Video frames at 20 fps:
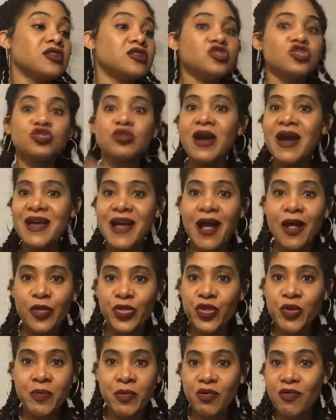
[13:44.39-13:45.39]
Try
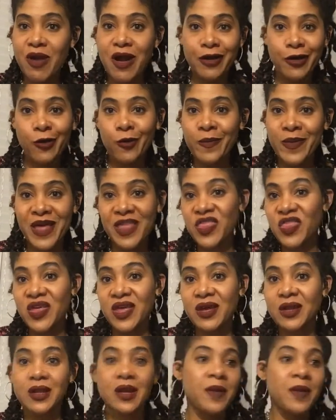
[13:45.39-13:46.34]
out the Morocco Method.